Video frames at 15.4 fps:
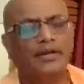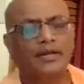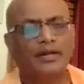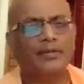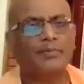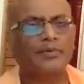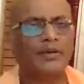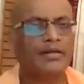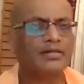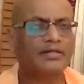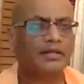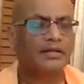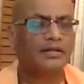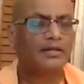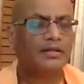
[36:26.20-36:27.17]

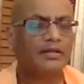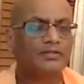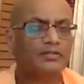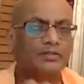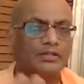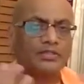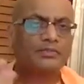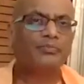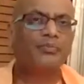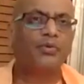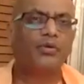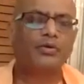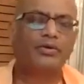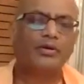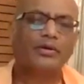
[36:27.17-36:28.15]
liberation. So this
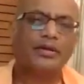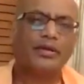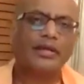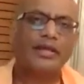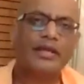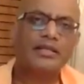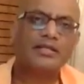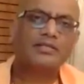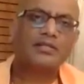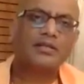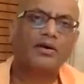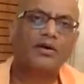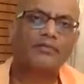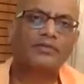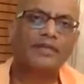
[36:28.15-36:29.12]
book is
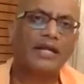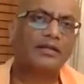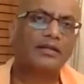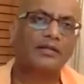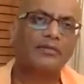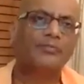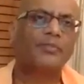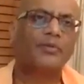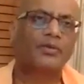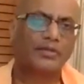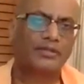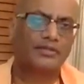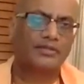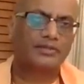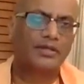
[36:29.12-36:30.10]
of that
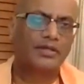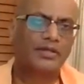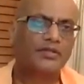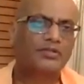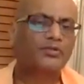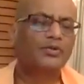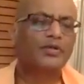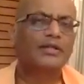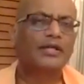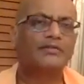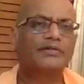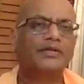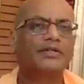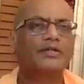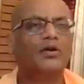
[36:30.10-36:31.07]
importance.
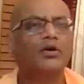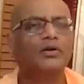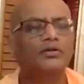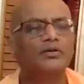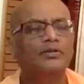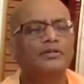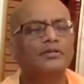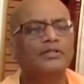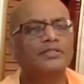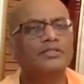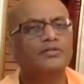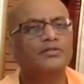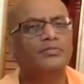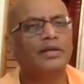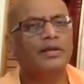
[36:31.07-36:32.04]
Shukadeva taught this
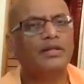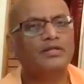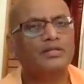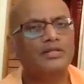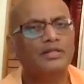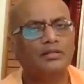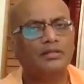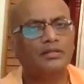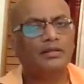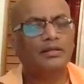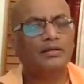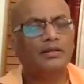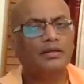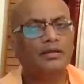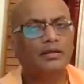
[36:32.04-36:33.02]
to Parikshit.
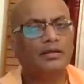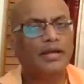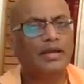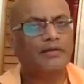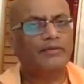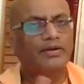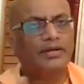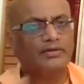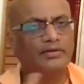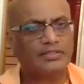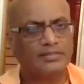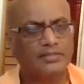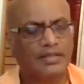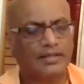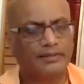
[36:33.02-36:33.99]
And very
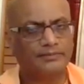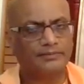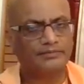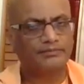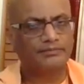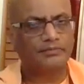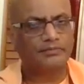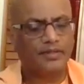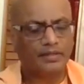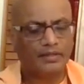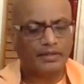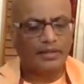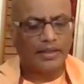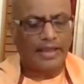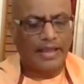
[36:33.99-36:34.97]
interesting,
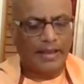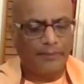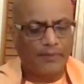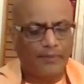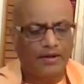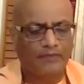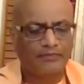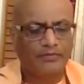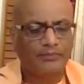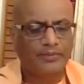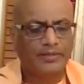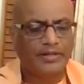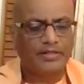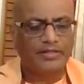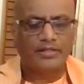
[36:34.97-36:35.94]
apart from
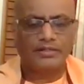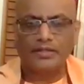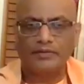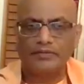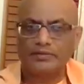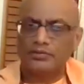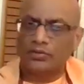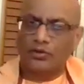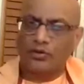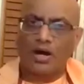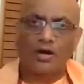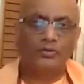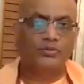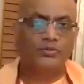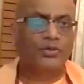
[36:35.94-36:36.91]
Parikshit, there was no
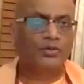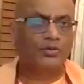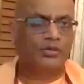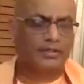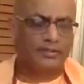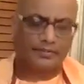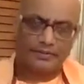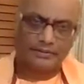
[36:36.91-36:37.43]
householder.